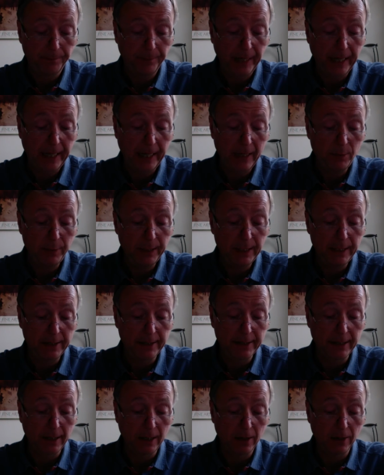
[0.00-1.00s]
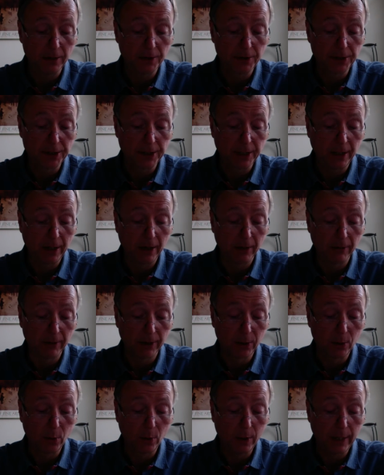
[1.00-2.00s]
how many slots are
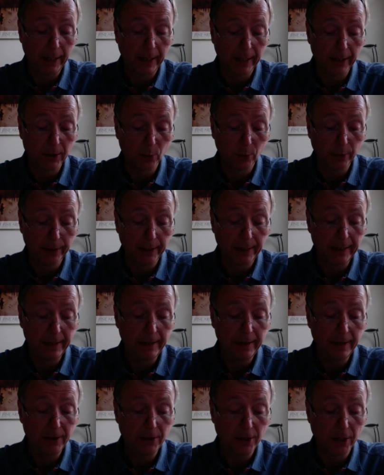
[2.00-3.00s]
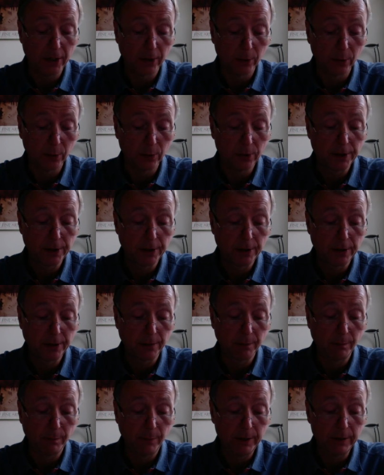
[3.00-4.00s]
required within the nodes
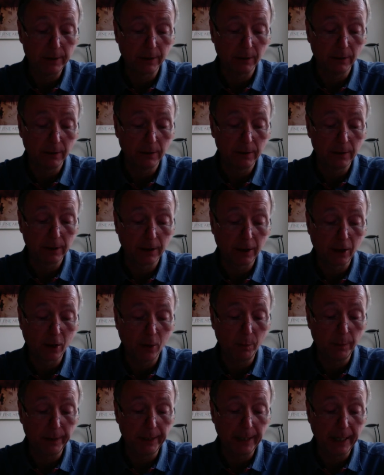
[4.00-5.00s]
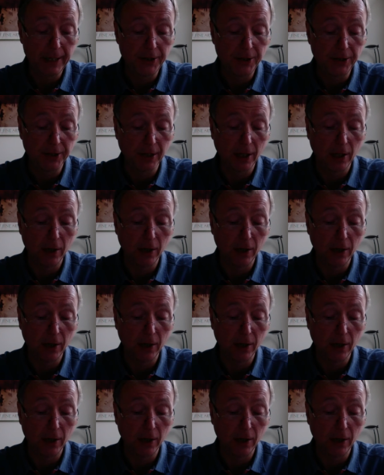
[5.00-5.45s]
to model the combination